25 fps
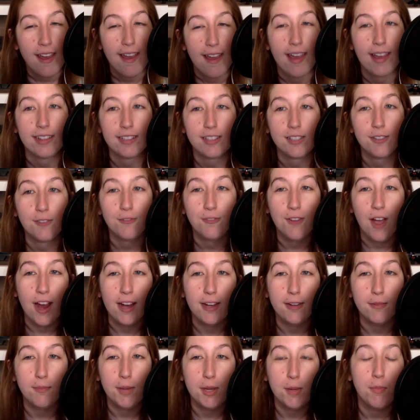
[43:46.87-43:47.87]
and to
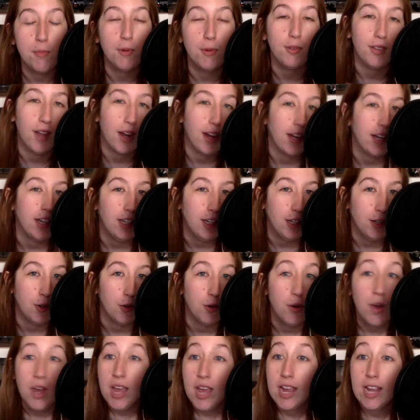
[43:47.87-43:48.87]
find people like you.